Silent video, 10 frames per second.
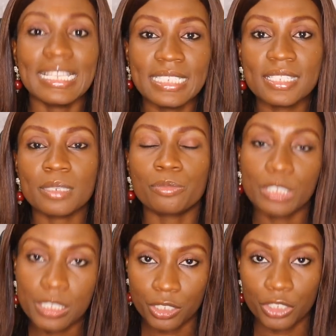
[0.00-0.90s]
I did some
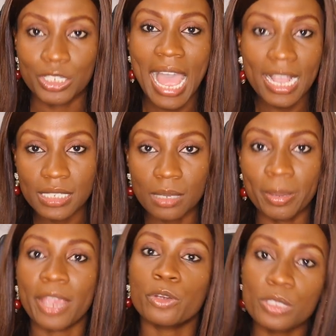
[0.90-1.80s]
research, asked
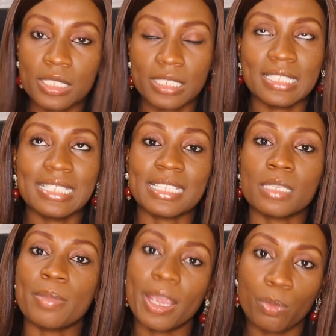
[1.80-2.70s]
some air hostesses and
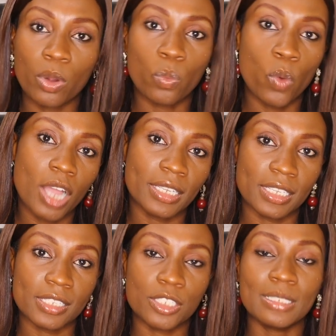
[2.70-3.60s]
some airport
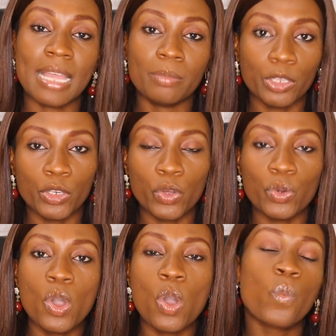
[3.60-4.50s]
workers to let me
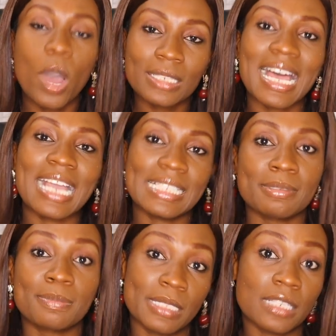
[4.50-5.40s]
know what
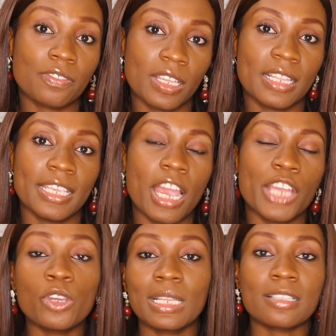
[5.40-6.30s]
items specifically
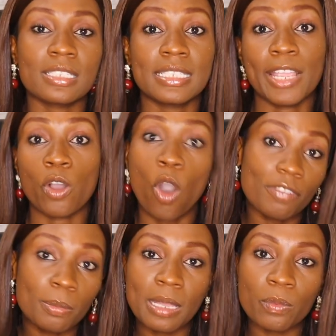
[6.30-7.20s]
are you allowed to take
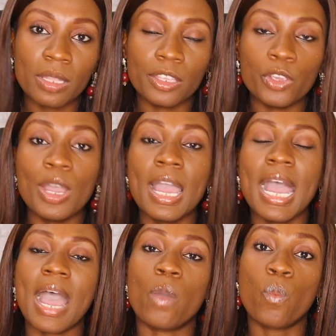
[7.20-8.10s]
off the plane with you
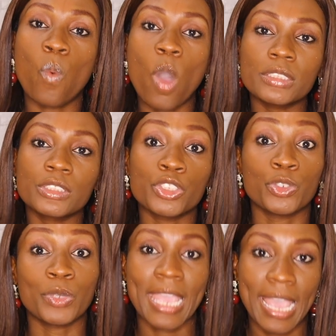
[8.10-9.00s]
and what
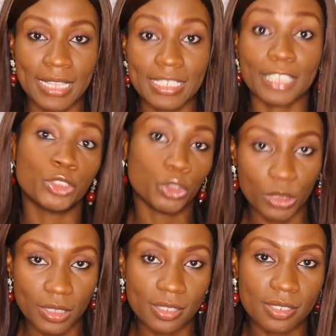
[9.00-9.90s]
you can't and
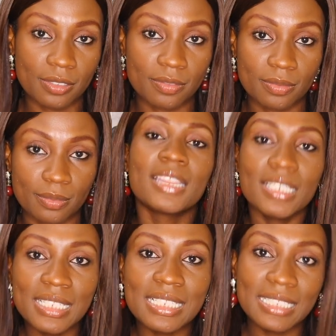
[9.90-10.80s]
shouldn't.
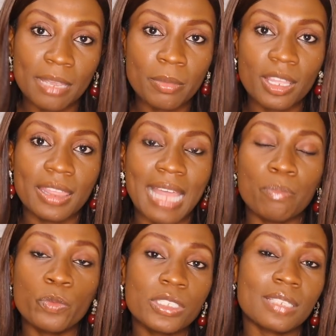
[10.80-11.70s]
The disclaimer
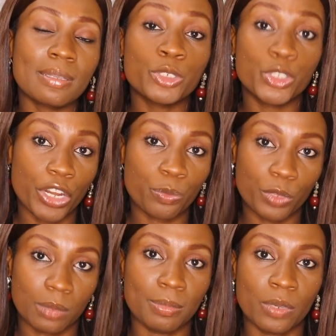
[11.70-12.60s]
that most of them shared
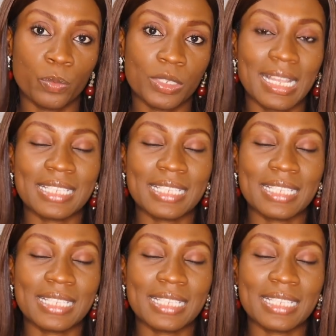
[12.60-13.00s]
with me was